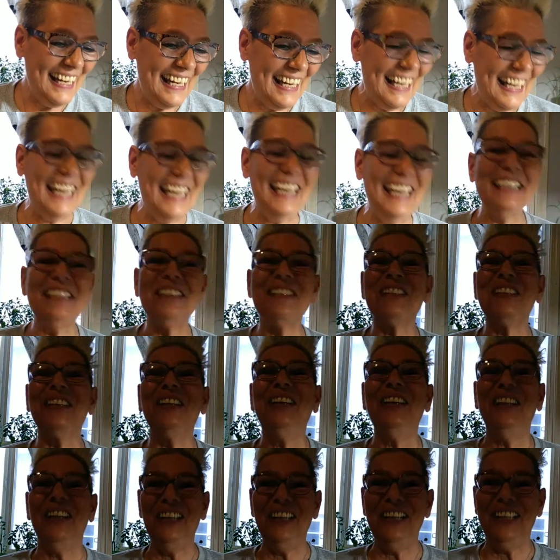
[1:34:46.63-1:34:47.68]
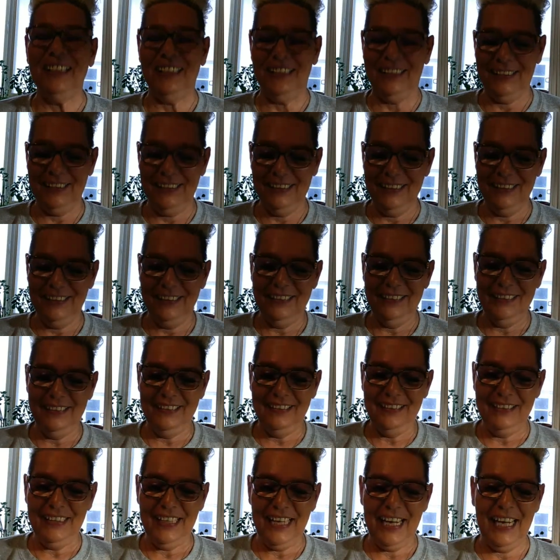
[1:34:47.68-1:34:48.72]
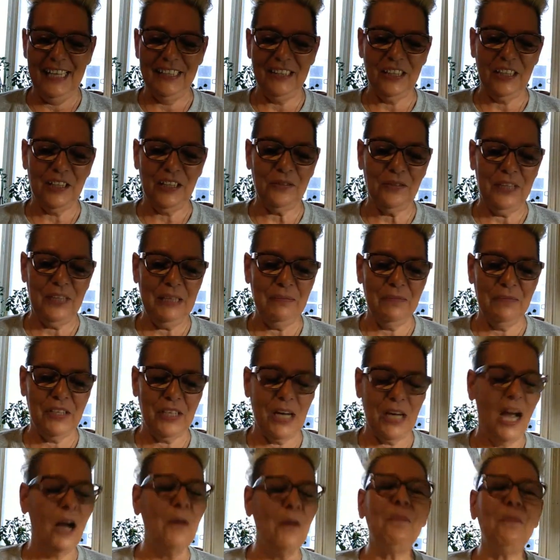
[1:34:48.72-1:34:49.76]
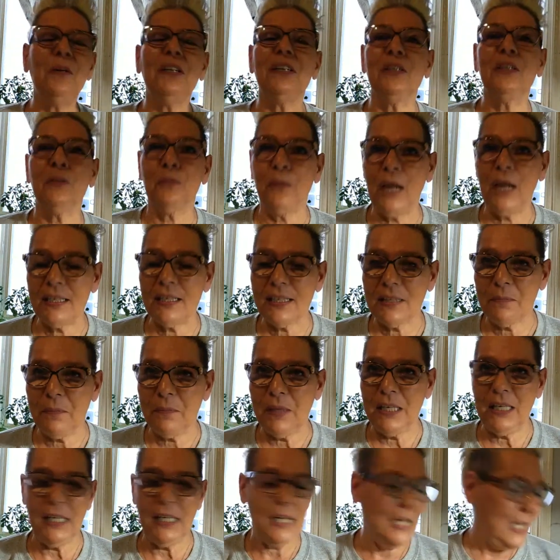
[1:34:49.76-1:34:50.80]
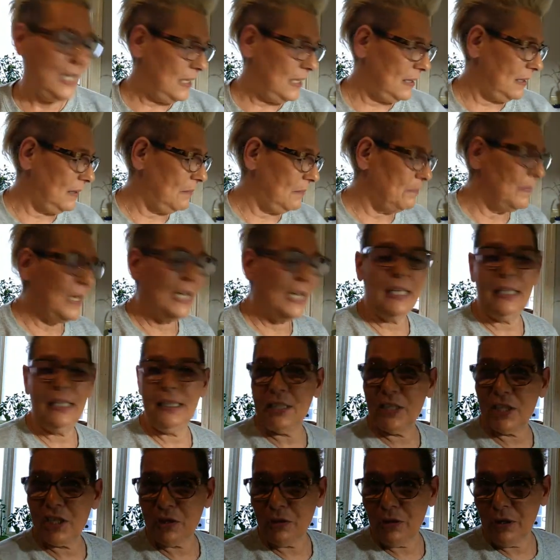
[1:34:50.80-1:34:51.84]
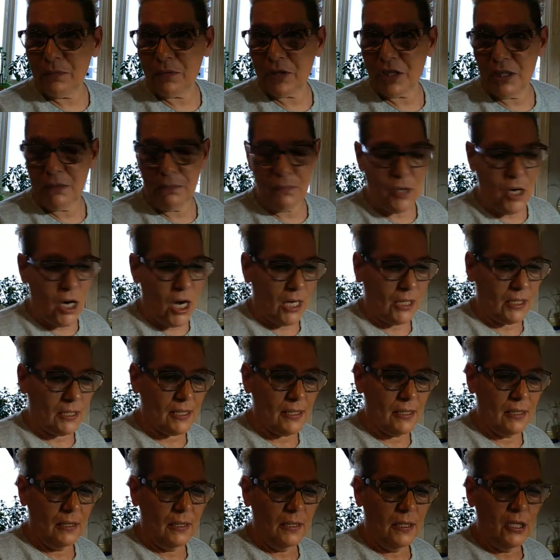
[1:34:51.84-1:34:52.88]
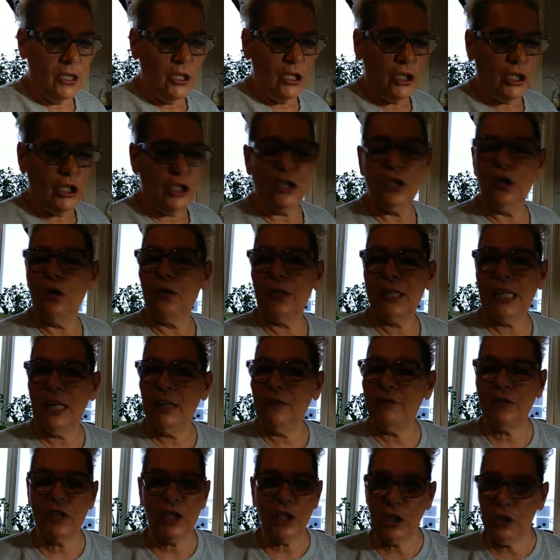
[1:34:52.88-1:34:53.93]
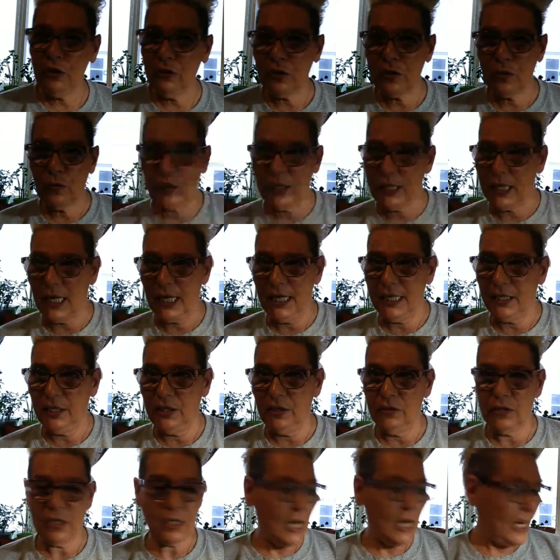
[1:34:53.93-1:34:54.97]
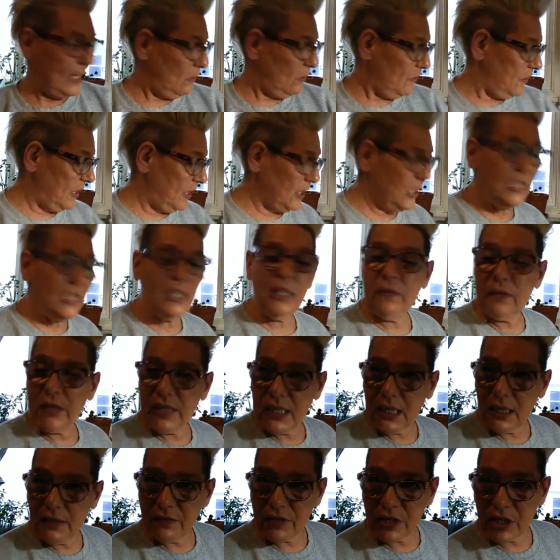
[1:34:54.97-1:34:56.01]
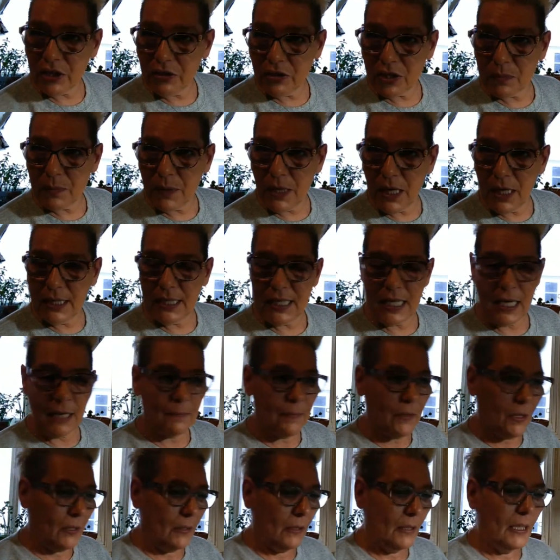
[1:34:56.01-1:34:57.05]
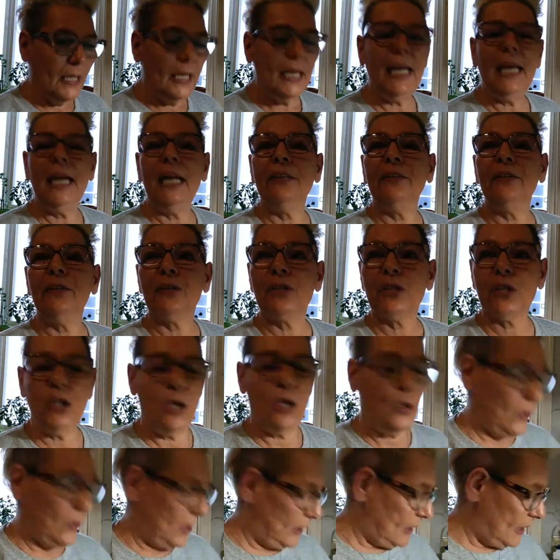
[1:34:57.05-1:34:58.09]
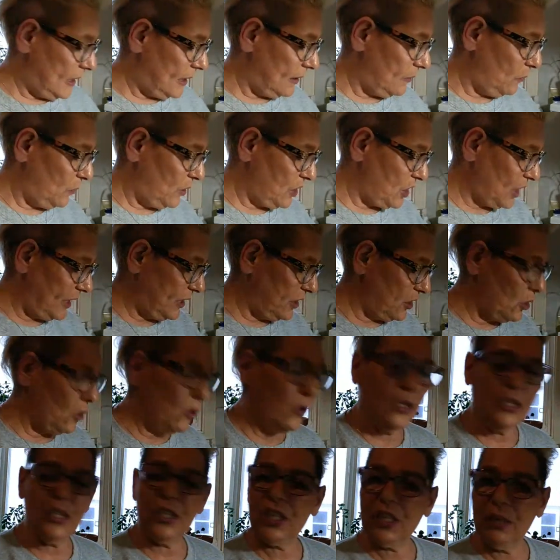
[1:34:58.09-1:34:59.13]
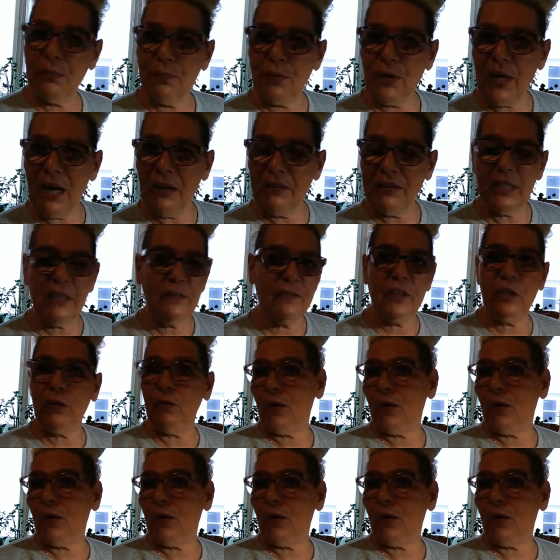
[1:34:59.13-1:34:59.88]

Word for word: it's good. And the cream, I'll put the recipe in my description box. You don't have to use what I use. I don't think you even have to use pineapple. And there's coconut, which I torch to brown it. If you